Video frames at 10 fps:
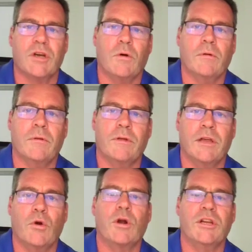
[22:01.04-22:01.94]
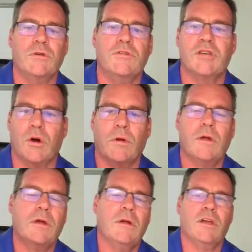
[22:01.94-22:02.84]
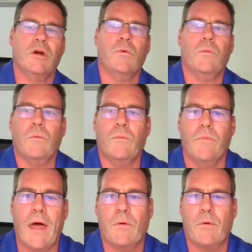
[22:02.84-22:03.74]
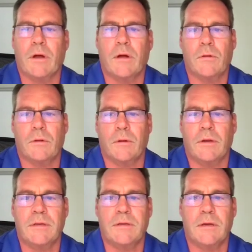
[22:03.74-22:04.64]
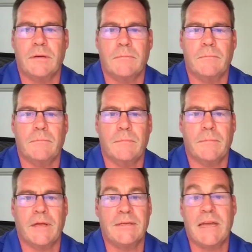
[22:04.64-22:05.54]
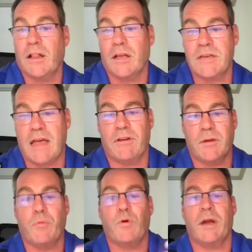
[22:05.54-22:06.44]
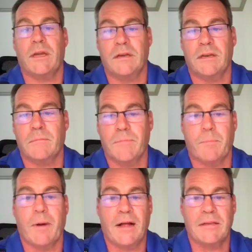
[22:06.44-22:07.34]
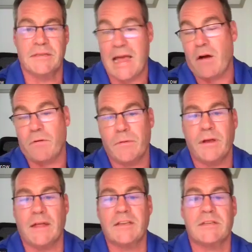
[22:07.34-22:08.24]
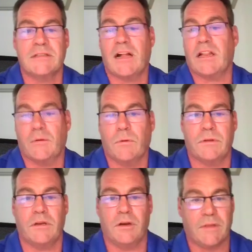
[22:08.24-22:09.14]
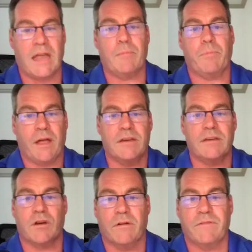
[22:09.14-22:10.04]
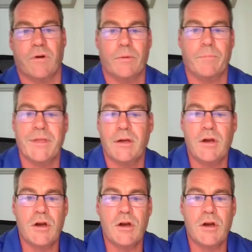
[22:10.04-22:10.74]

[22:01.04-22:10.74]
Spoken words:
so, in order to do so, that would entail us having to put money into bonds now. And that's exactly what, the game plan is going forward.